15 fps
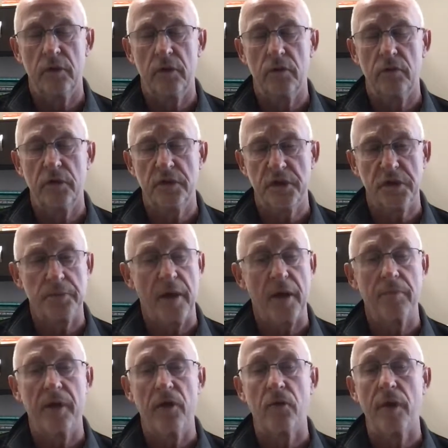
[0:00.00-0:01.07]
we
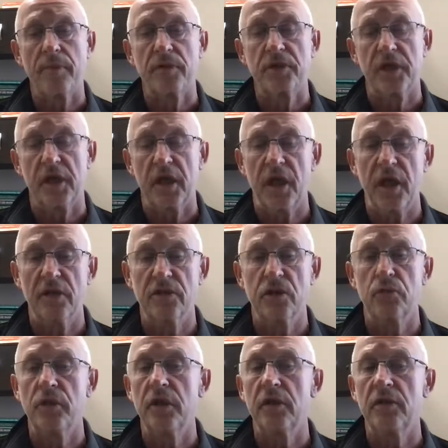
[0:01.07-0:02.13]
suspect may represent a cancer,
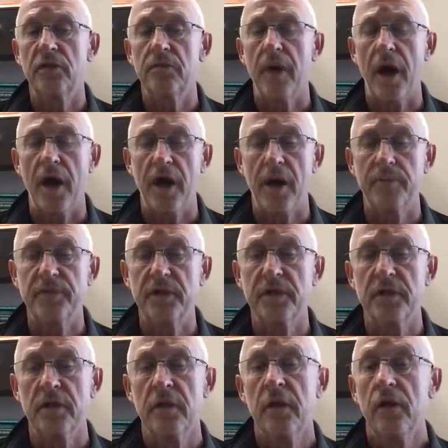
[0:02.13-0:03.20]
we can do biopsies.
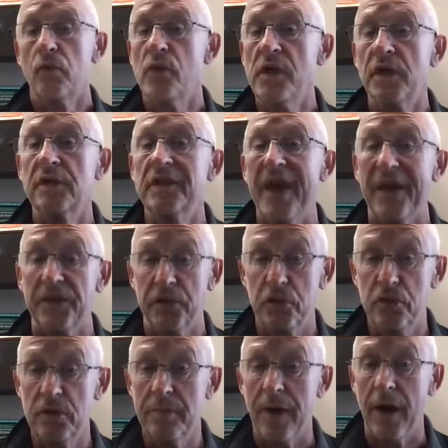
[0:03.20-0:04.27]
We can
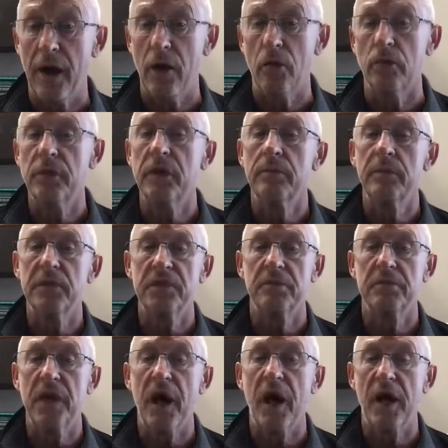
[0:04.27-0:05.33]
tattoo the bowel. We can put some
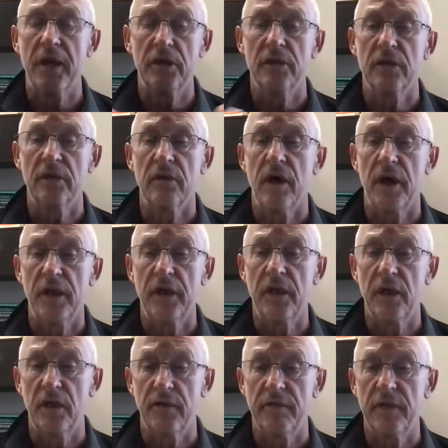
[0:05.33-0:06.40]
dye under the lining
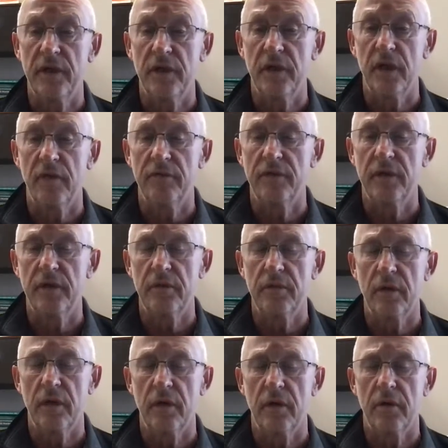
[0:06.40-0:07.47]
of the
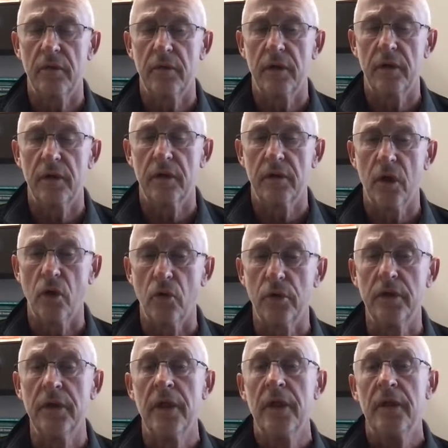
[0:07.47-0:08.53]

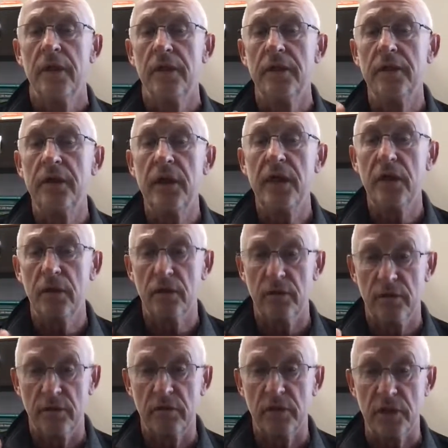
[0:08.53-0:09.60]
colon near
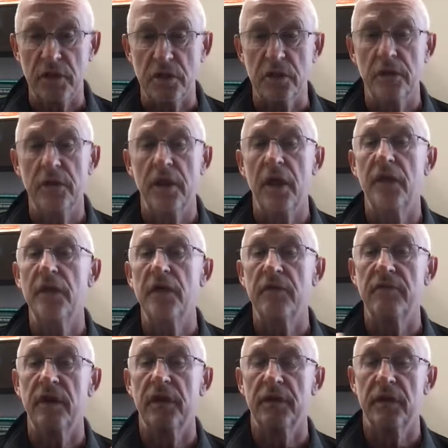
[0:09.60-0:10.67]
the lesion in the
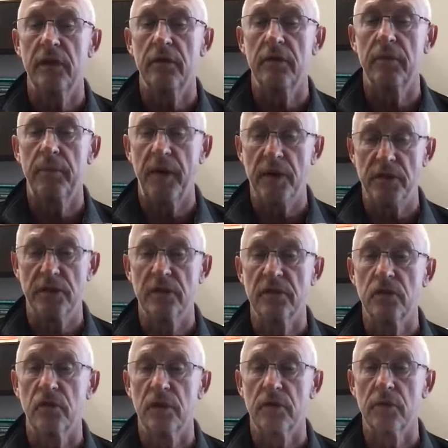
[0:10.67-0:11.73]
event that the patient is
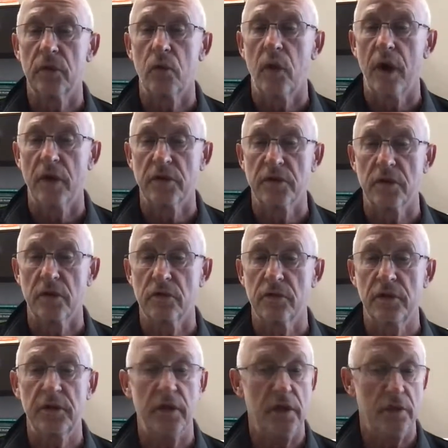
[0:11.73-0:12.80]
going to require
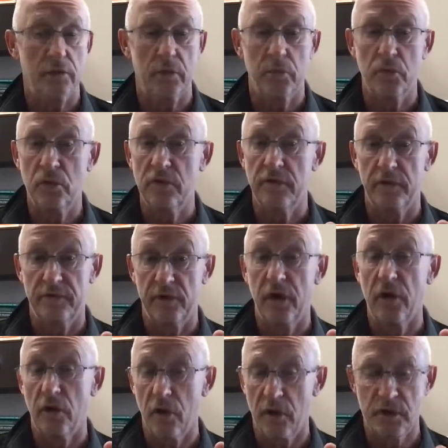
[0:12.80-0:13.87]
surgery to either remove a very
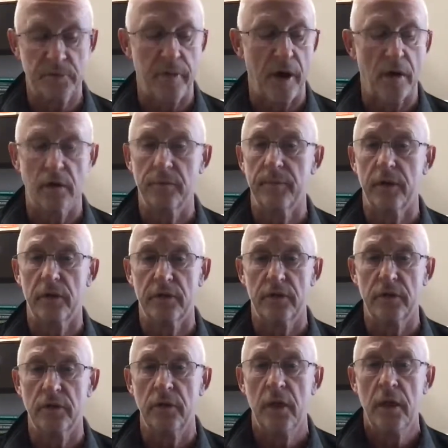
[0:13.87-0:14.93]
large polyp or to